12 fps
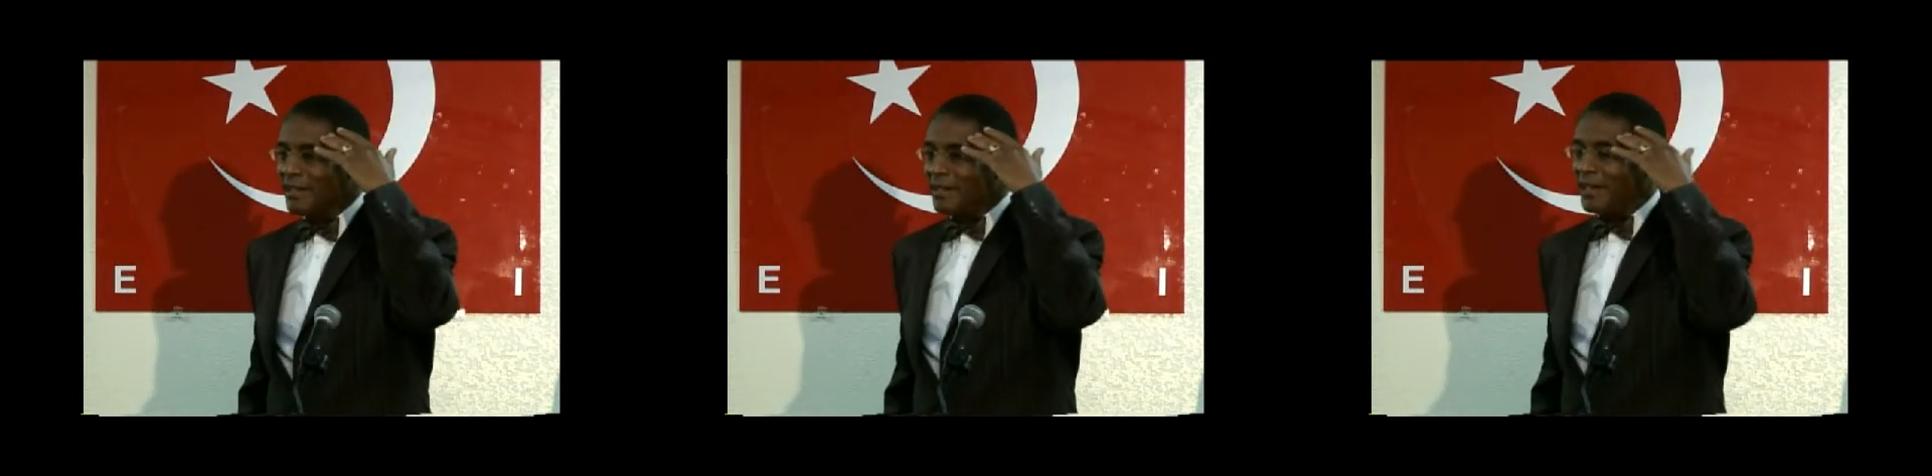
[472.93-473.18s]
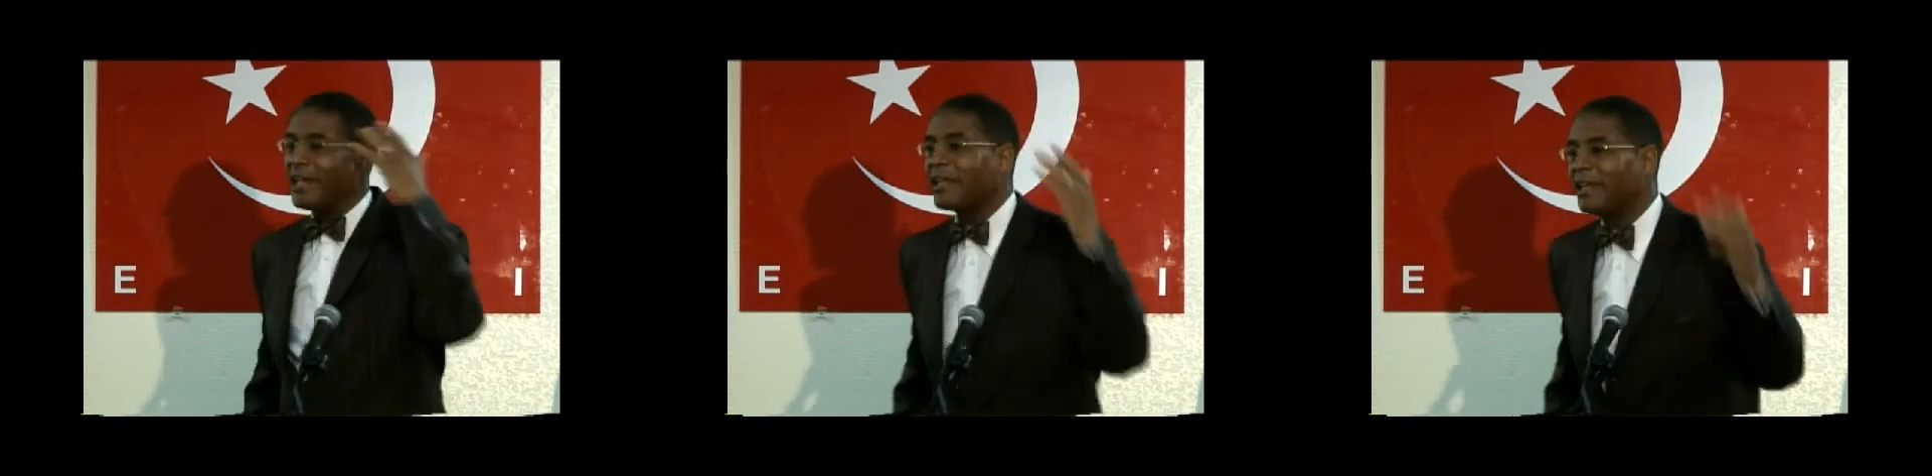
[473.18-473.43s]

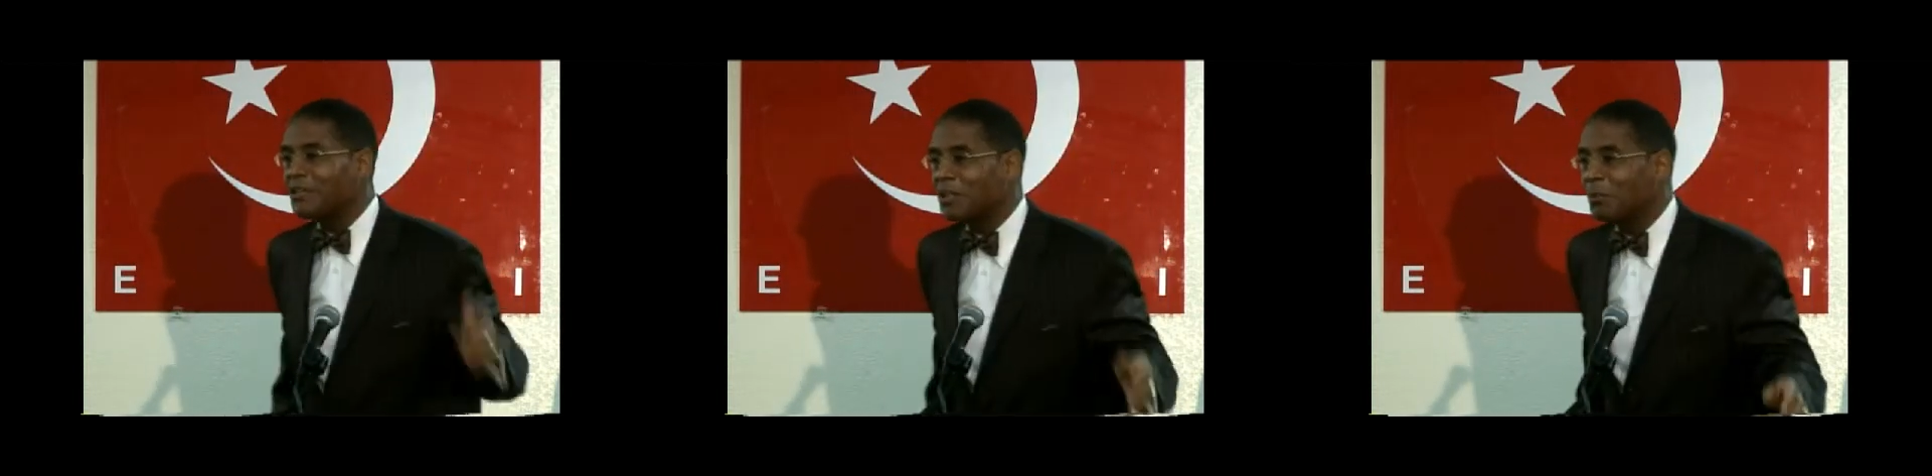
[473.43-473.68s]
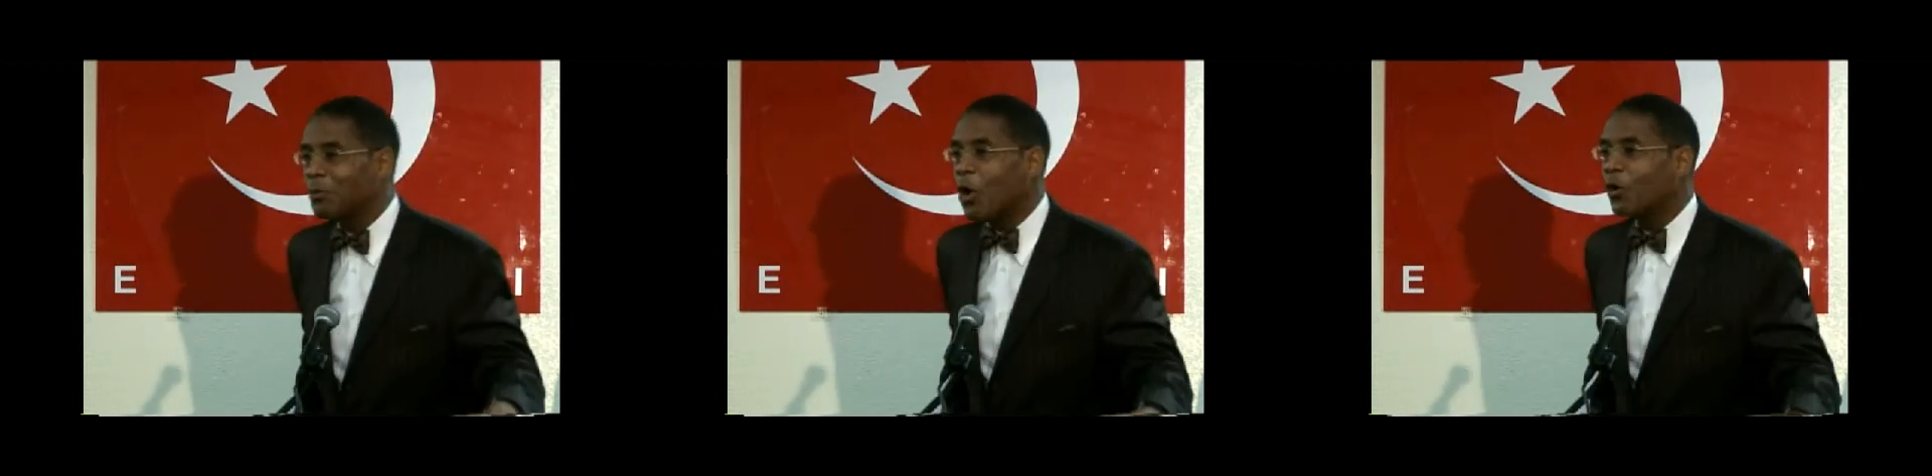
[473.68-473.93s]
and
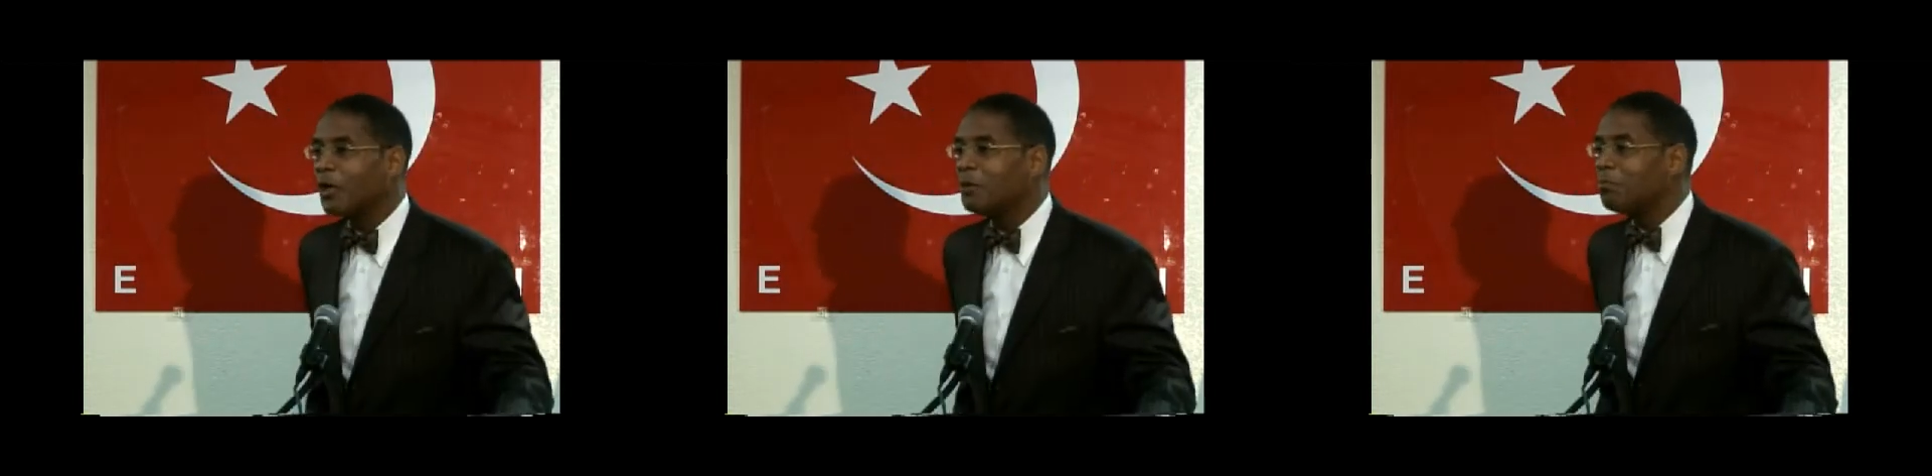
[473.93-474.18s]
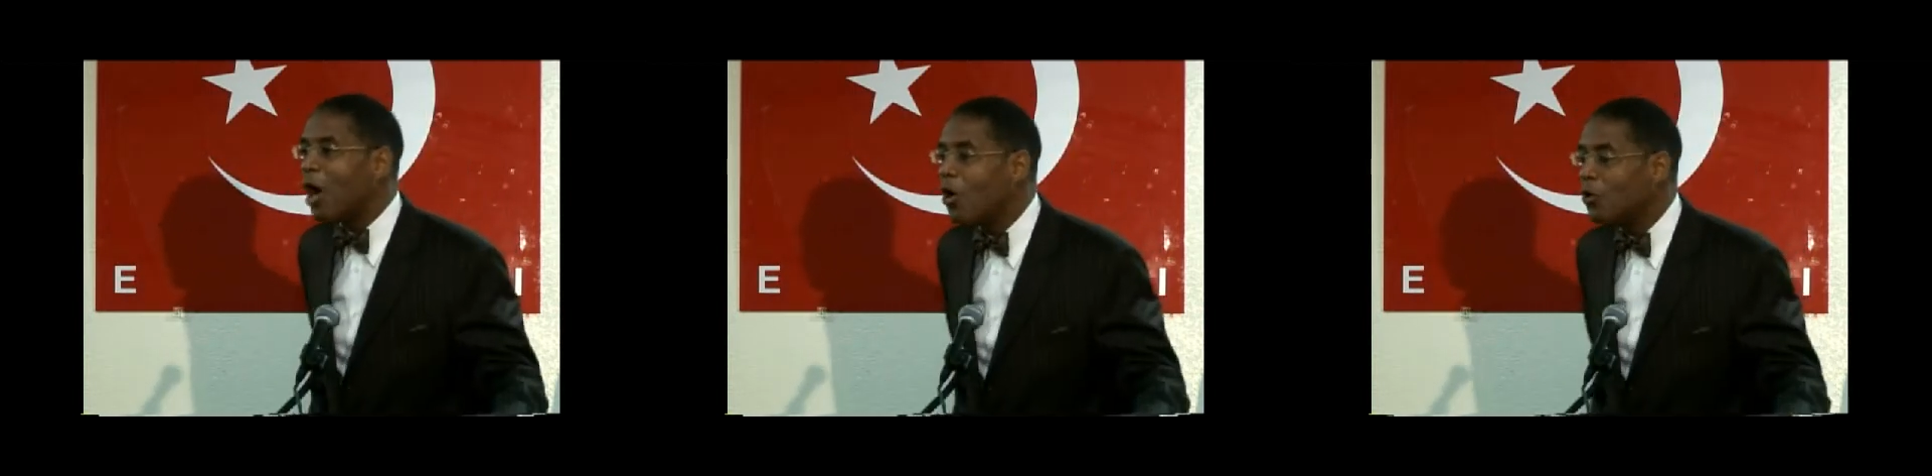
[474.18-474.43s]
hickeys and
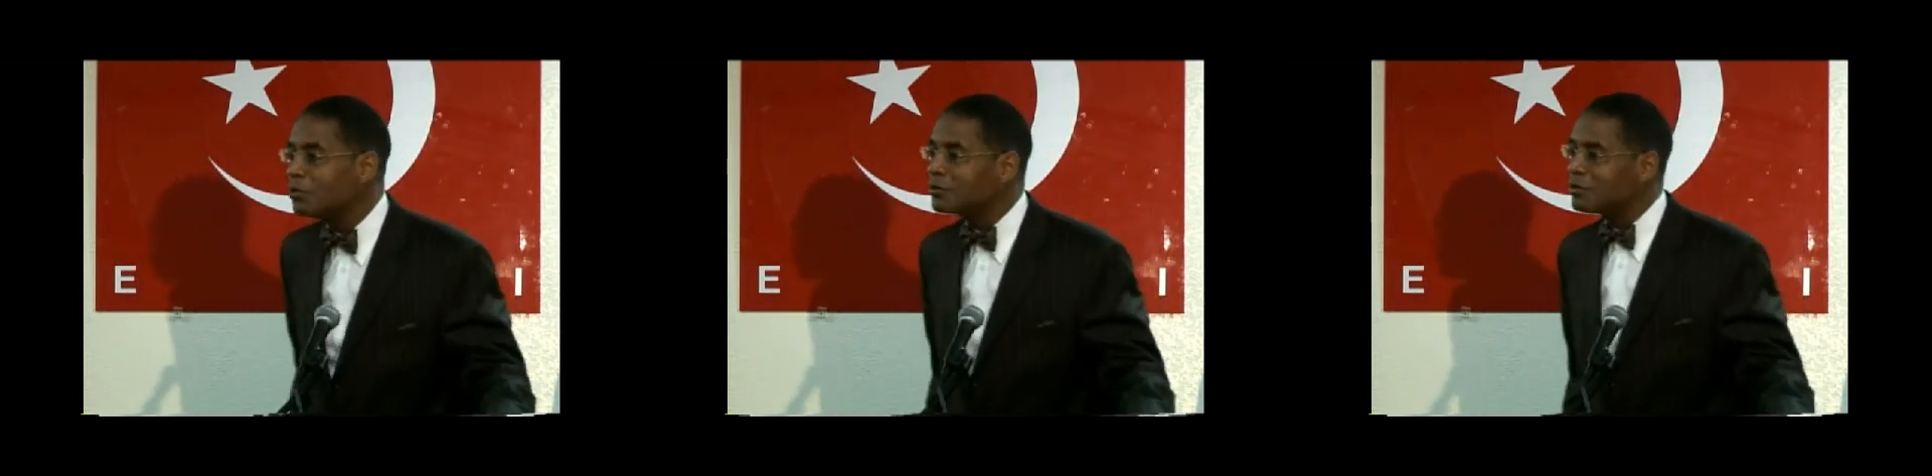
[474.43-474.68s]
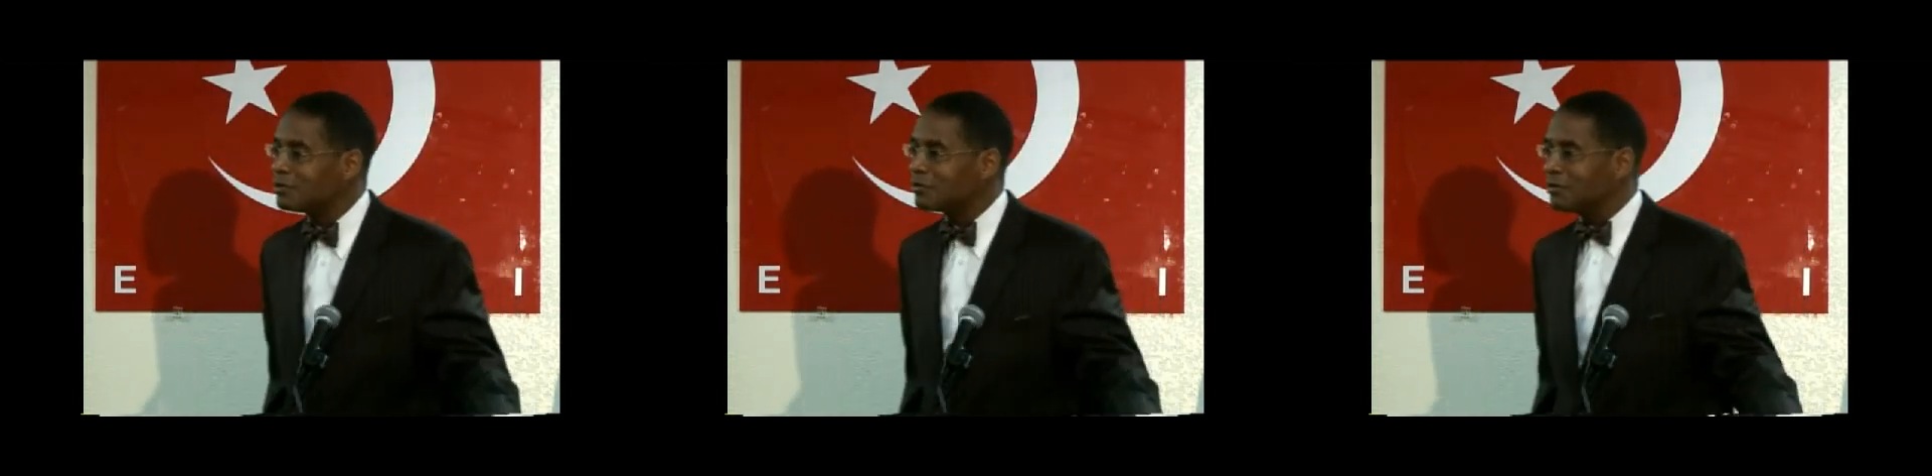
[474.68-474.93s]
broken
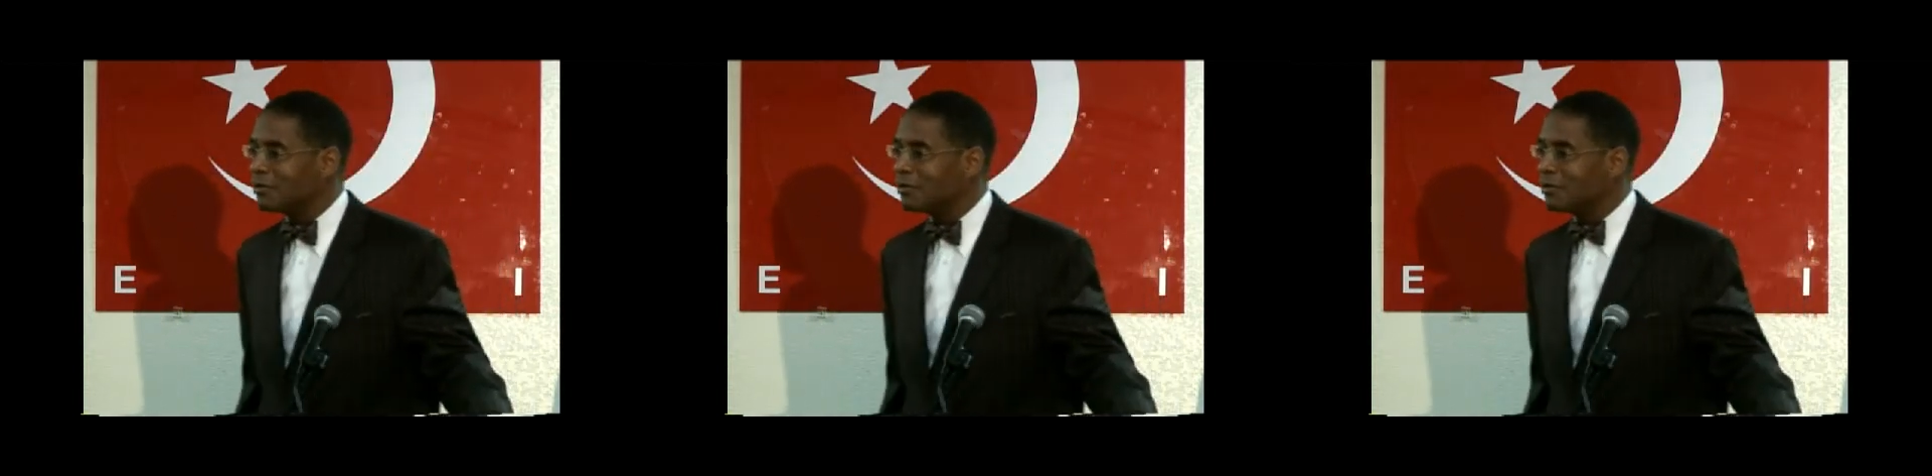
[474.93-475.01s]
bones,